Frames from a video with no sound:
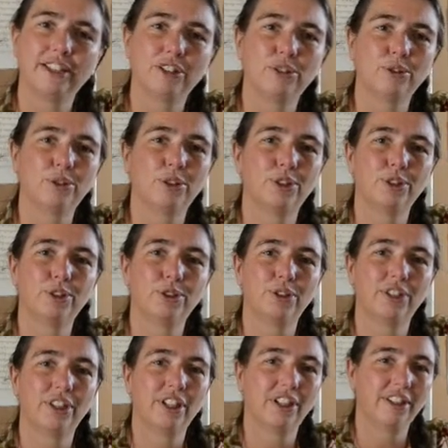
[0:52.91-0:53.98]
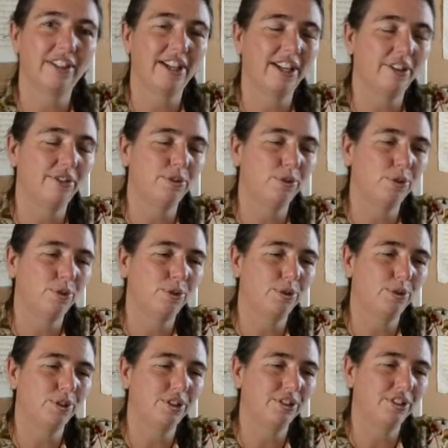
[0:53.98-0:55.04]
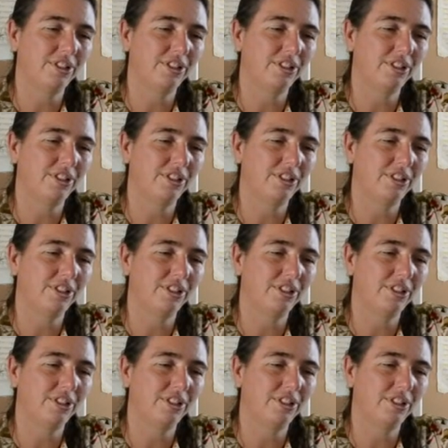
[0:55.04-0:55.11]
stores or in other health food stores.